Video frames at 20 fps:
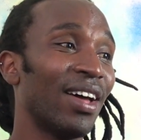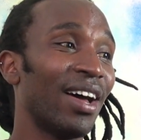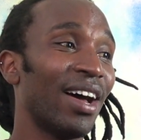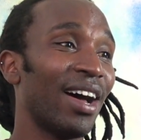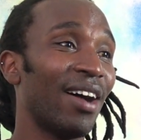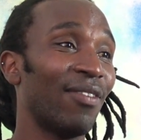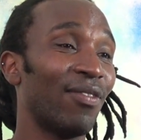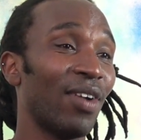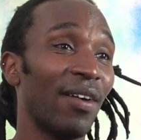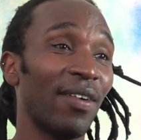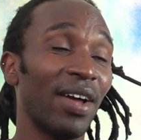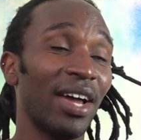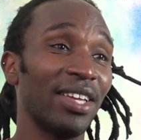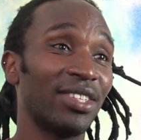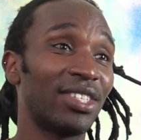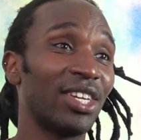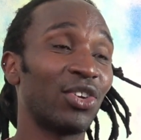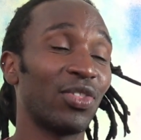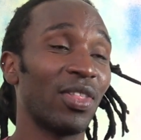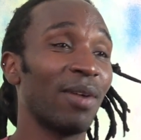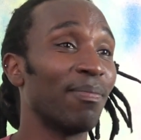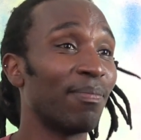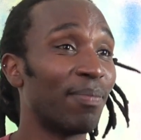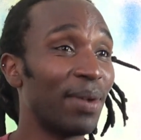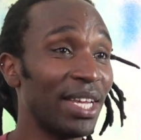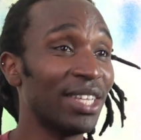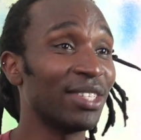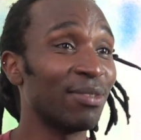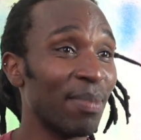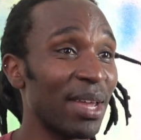I said to them,
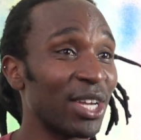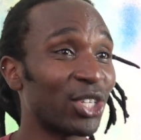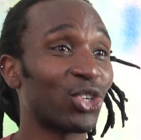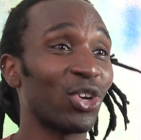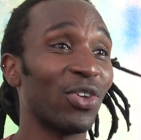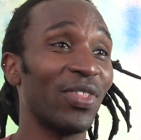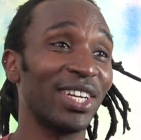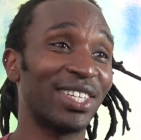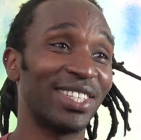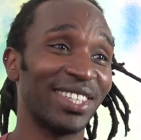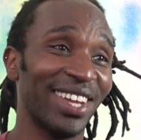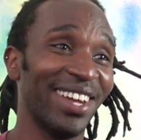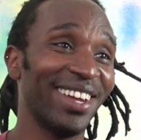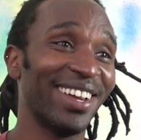please make sure that